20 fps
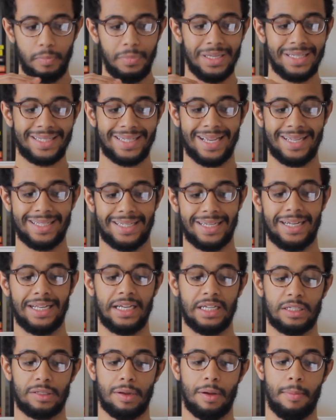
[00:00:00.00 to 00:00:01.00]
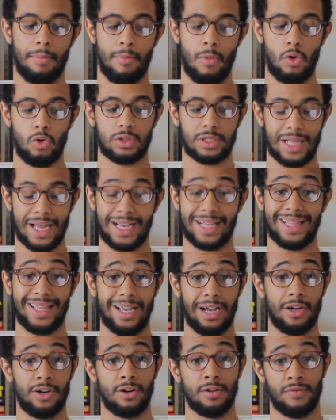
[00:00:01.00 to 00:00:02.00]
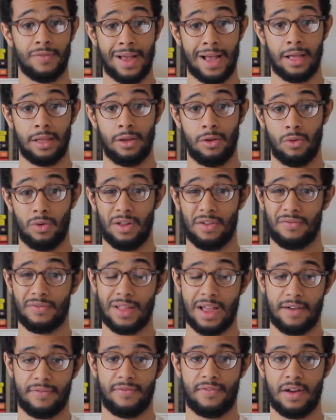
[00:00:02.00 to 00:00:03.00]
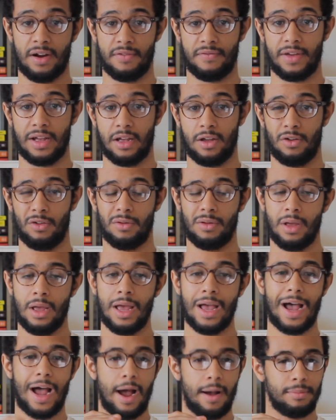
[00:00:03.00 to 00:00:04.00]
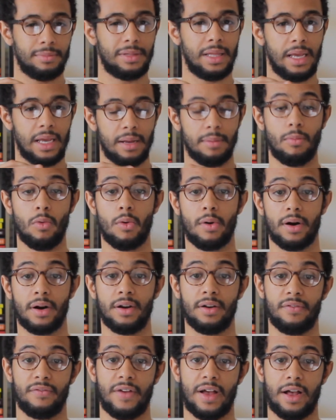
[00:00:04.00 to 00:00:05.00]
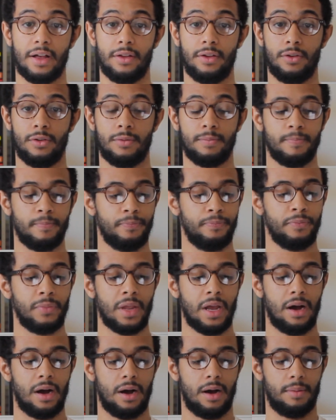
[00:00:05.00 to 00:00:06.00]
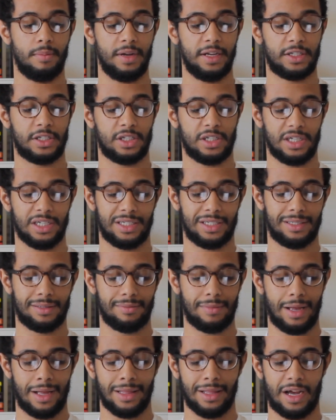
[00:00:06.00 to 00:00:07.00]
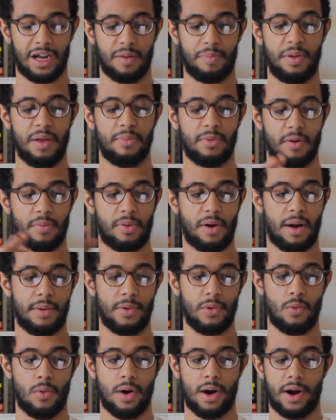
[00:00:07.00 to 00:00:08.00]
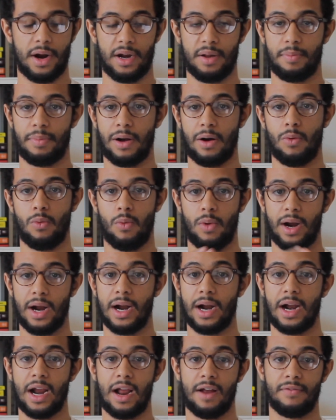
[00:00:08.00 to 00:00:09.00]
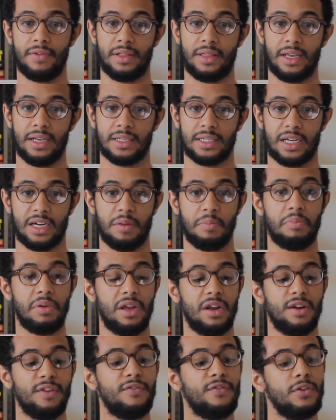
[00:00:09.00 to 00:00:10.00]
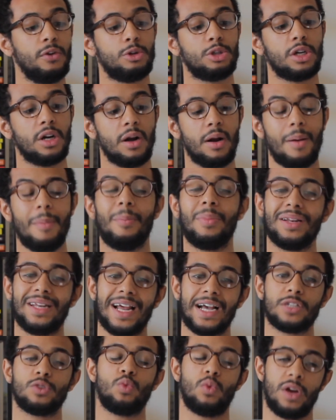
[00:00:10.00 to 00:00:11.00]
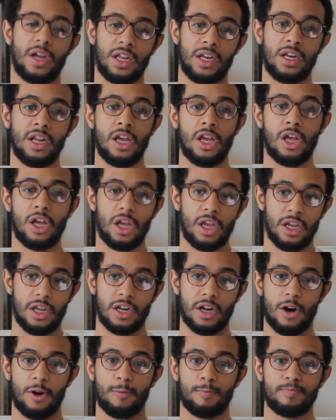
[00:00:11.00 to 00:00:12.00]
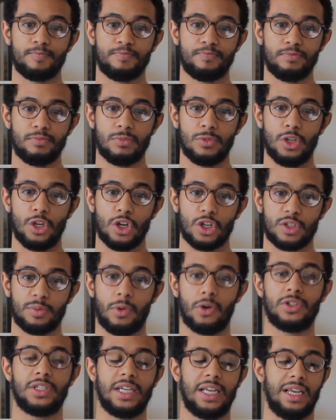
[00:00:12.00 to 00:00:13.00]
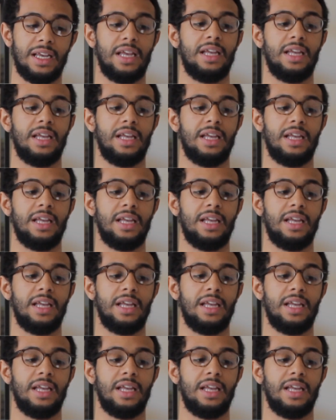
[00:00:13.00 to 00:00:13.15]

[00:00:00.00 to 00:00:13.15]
since it is most likely undervalued, if not fair valued. I'm thinking more undervalued. It's just a lot of people are probably worried about where everything is going to be in the future, but that's when, you're supposed to get